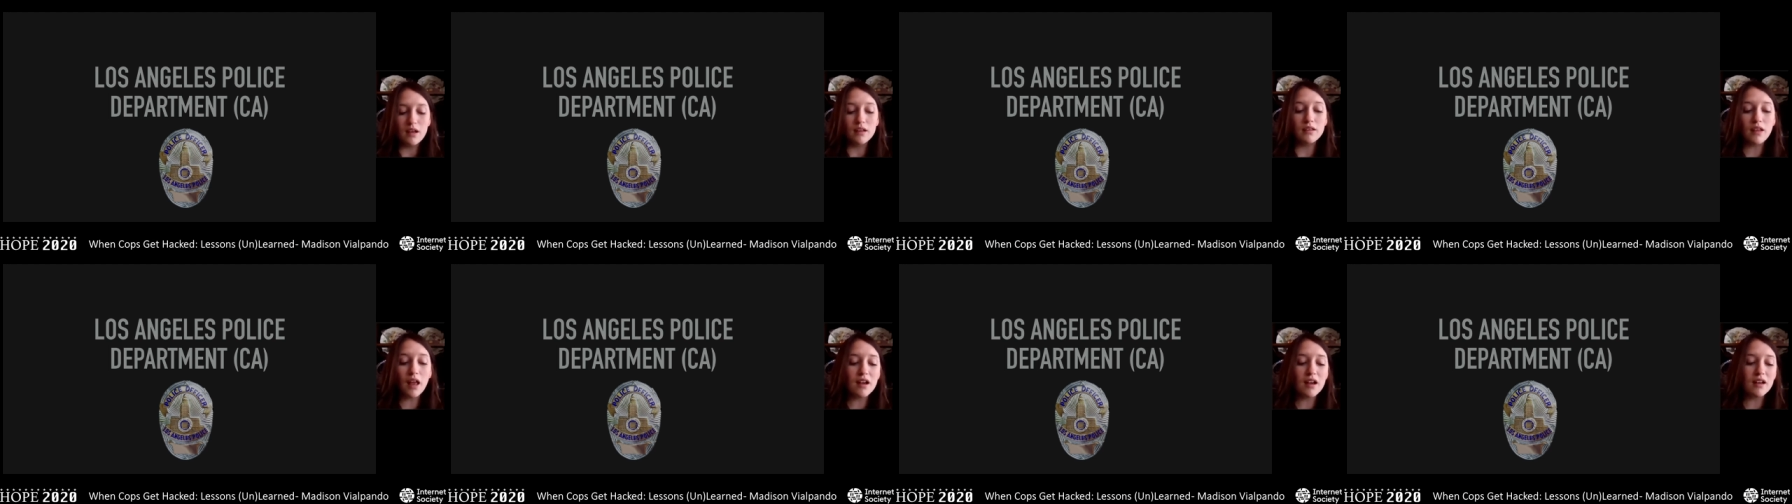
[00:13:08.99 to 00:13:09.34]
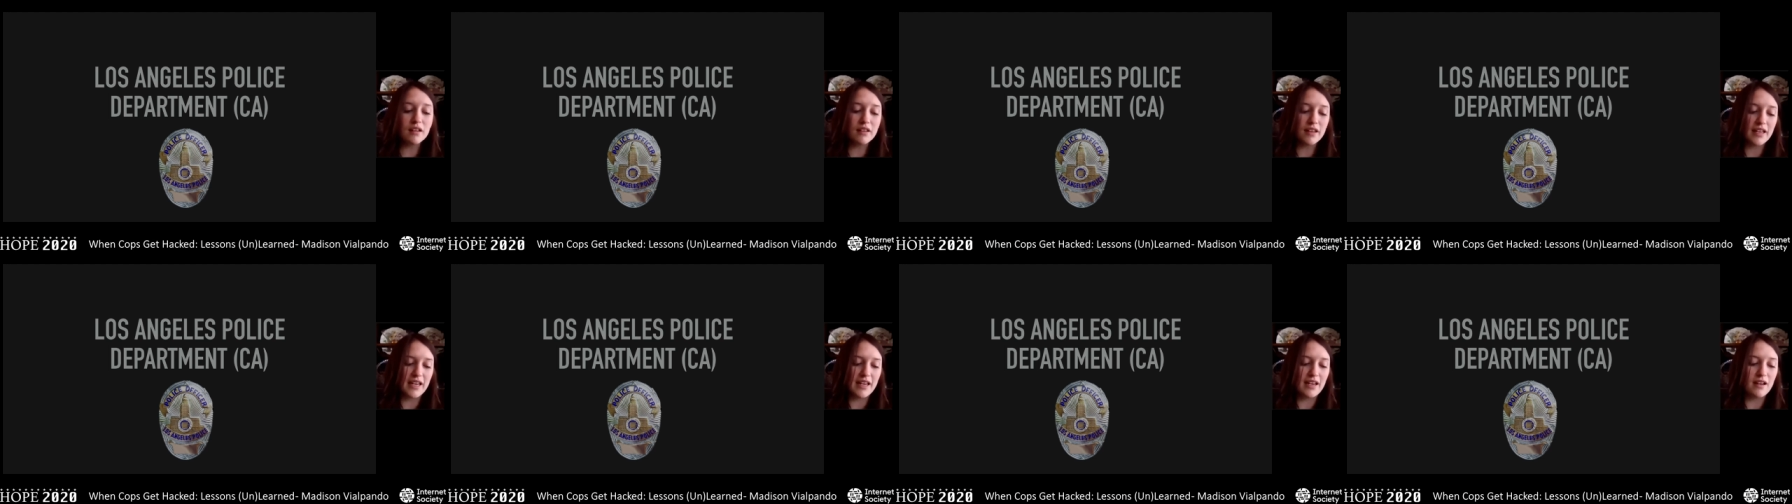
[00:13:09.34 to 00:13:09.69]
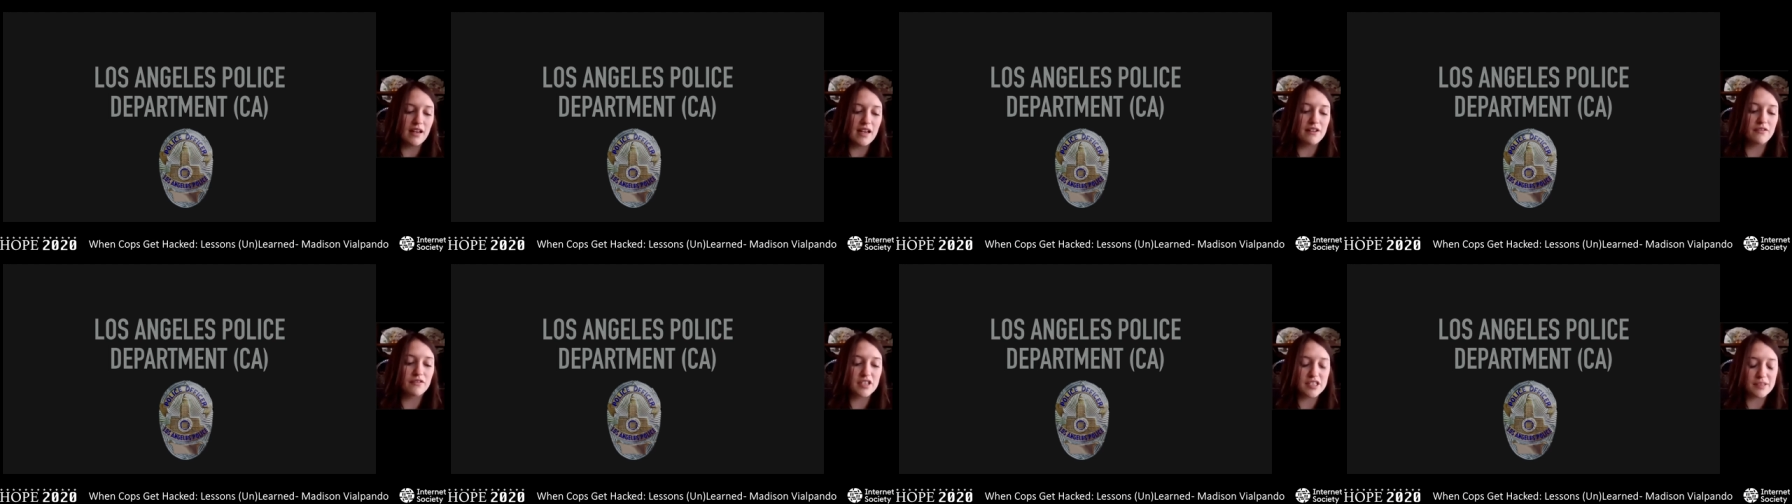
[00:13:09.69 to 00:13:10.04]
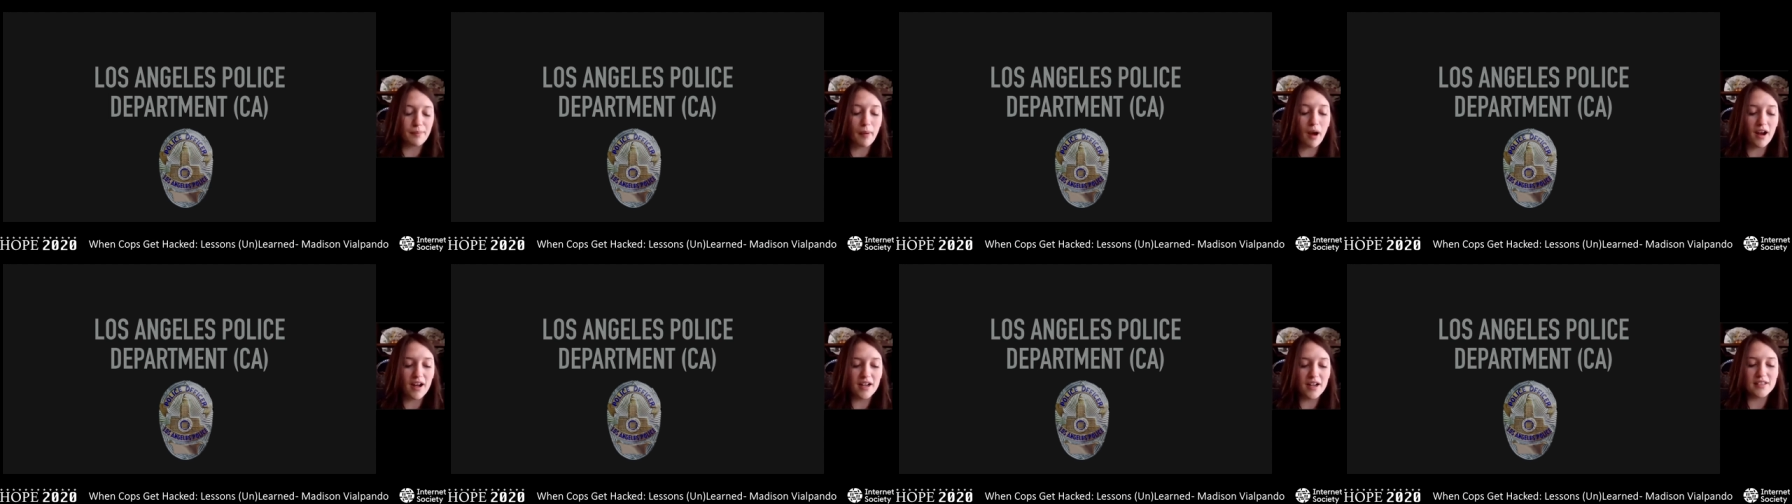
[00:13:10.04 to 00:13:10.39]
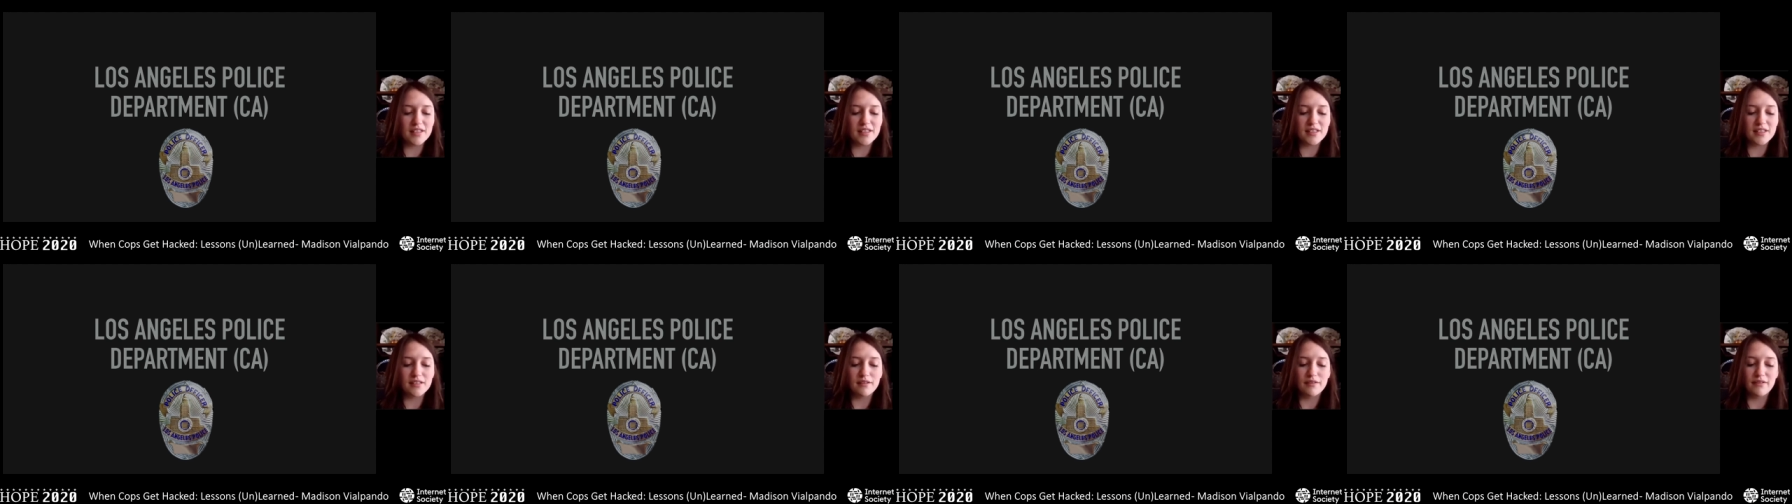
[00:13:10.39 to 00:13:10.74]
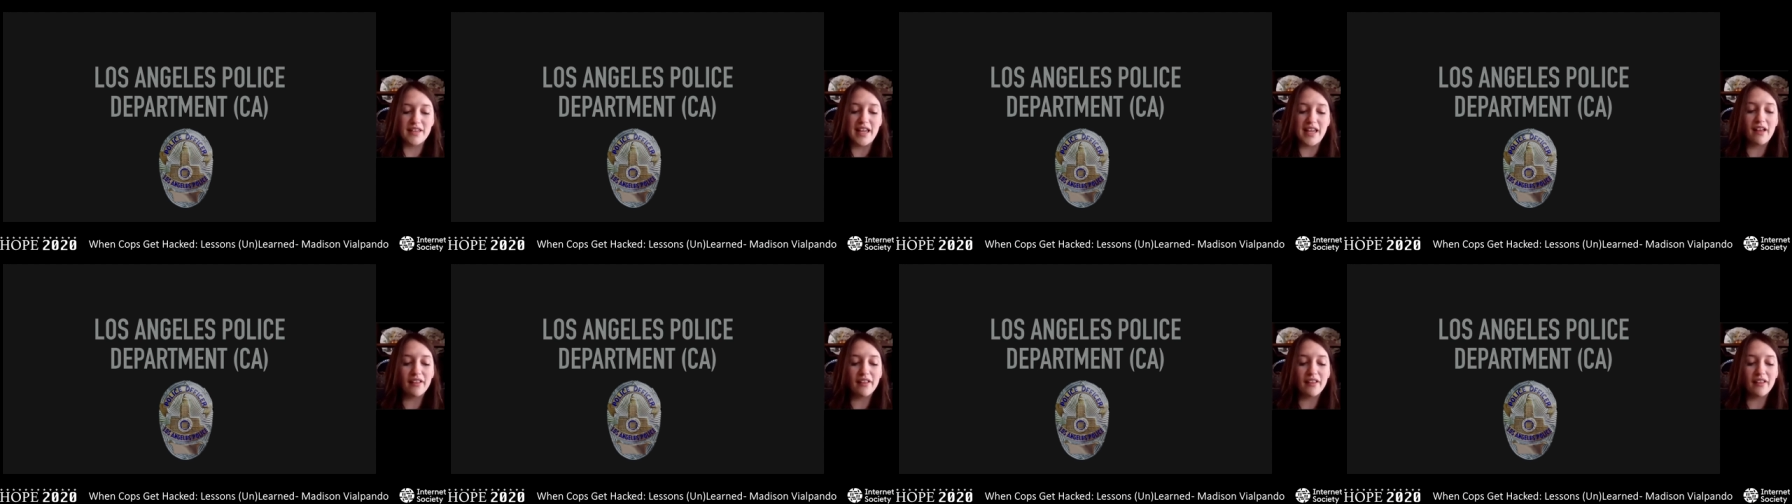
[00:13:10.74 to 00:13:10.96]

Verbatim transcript: Luckily, in response, the